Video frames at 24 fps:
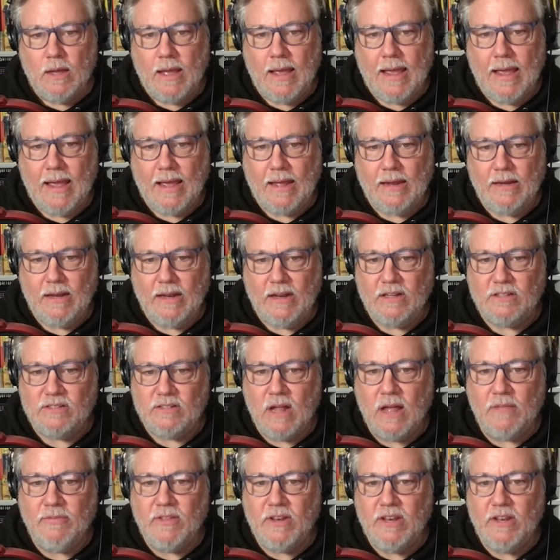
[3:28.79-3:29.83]
And it is
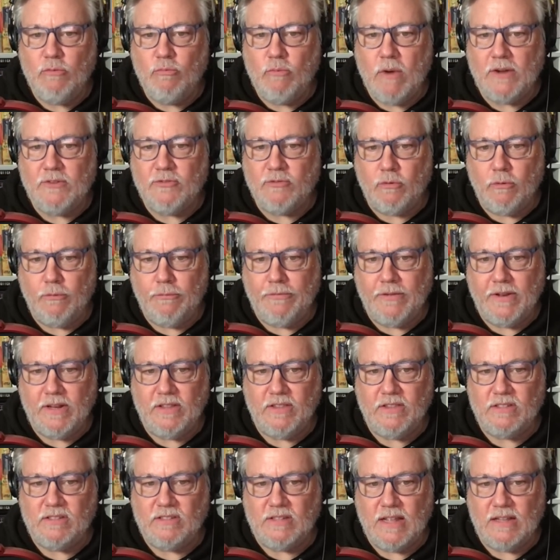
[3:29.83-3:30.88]
not that he
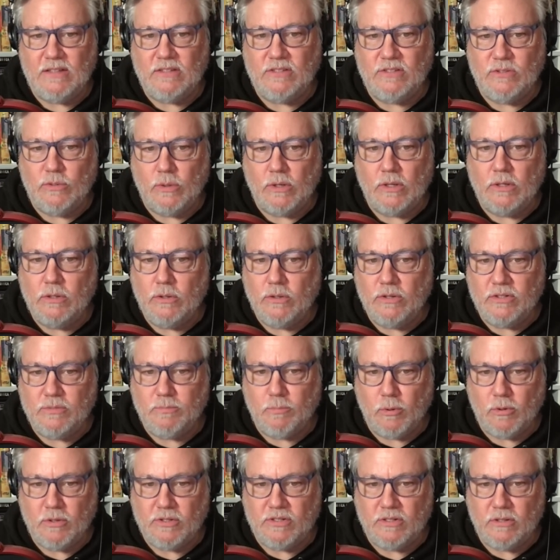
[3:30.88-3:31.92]
retrofitted the sentence to include his
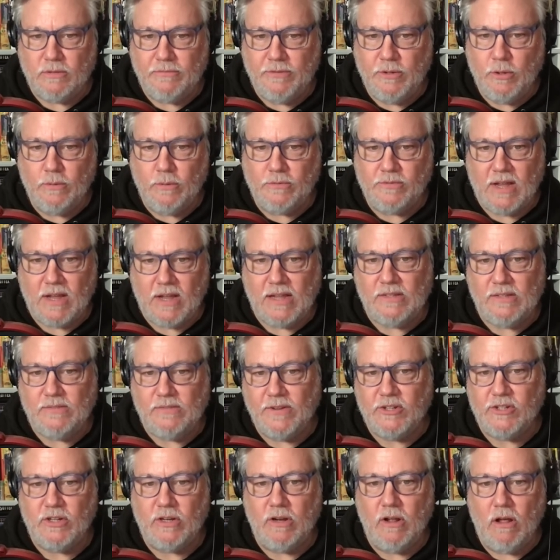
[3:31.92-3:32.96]
personal view of science
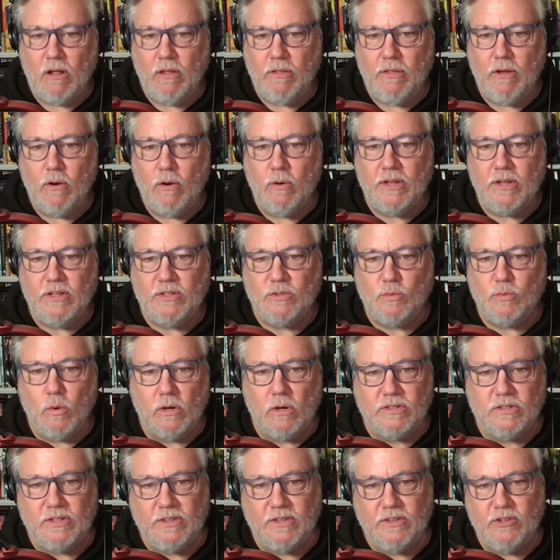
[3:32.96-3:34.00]
fiction, although his
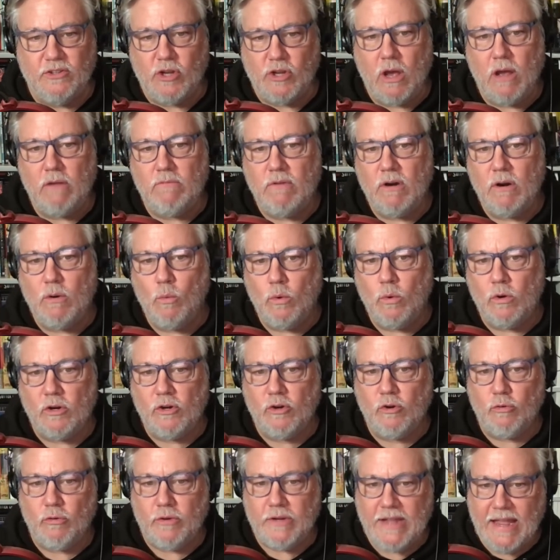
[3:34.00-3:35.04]
works in the genre were
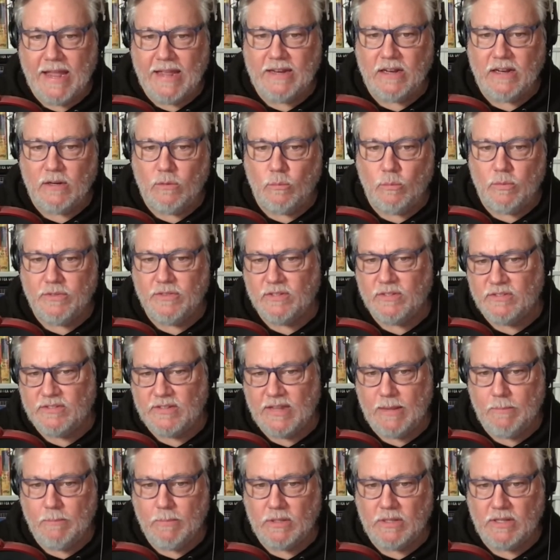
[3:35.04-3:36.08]
created with the
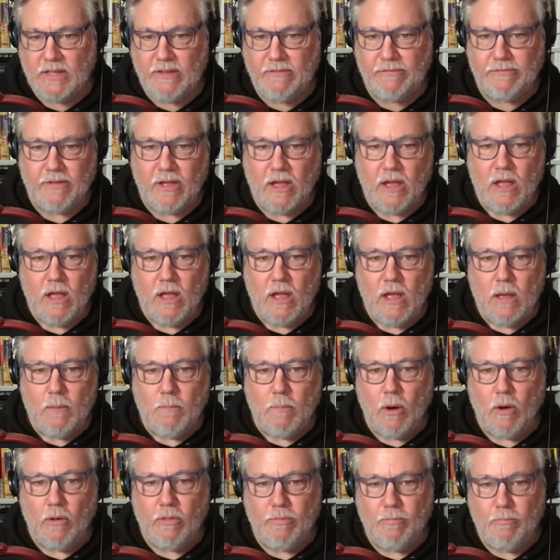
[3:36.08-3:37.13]
same belief
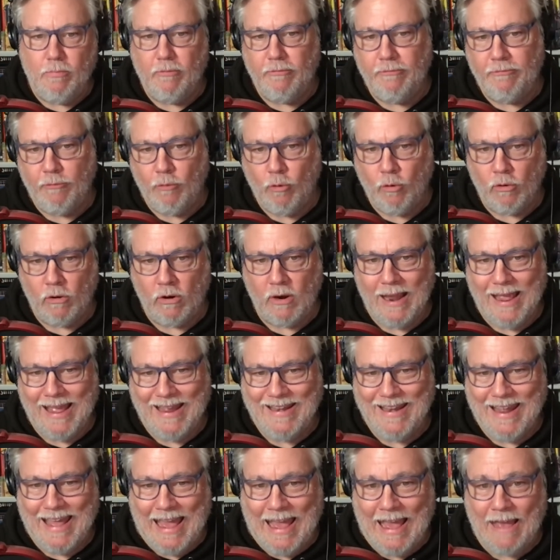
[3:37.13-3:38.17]
both before
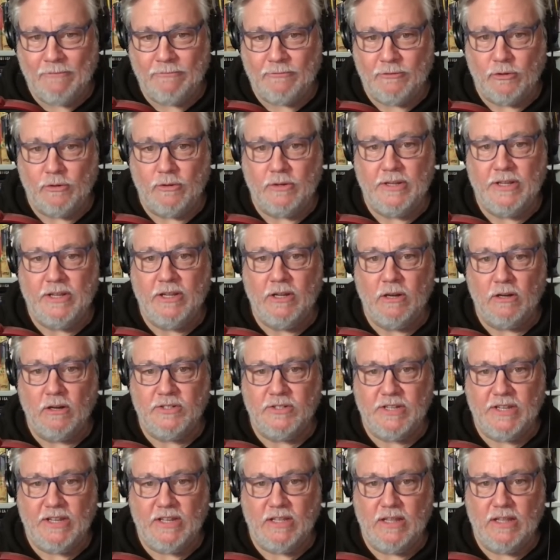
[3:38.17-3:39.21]
and after he
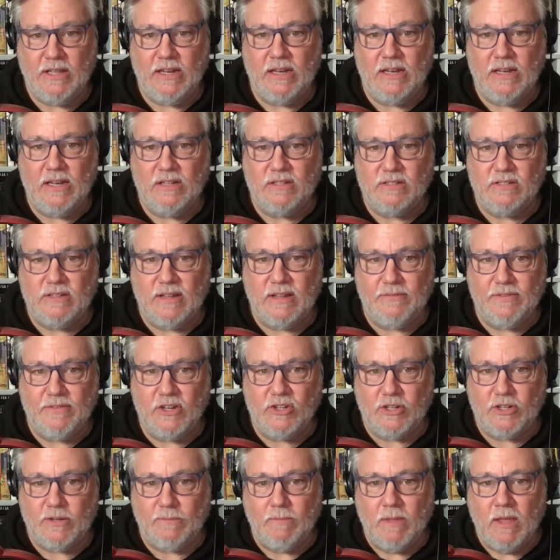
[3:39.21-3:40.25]
articulated his
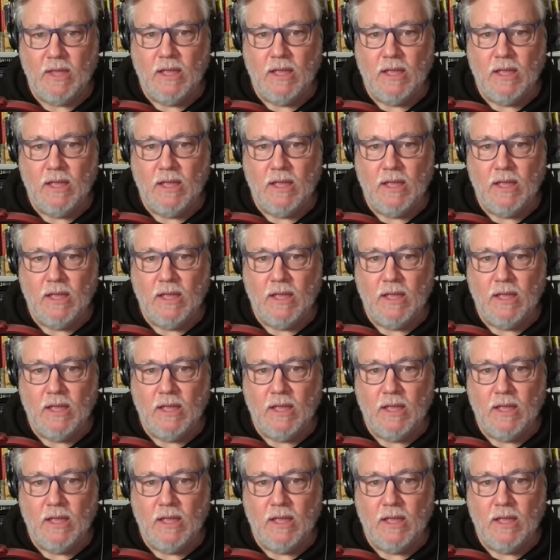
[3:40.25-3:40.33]
definition.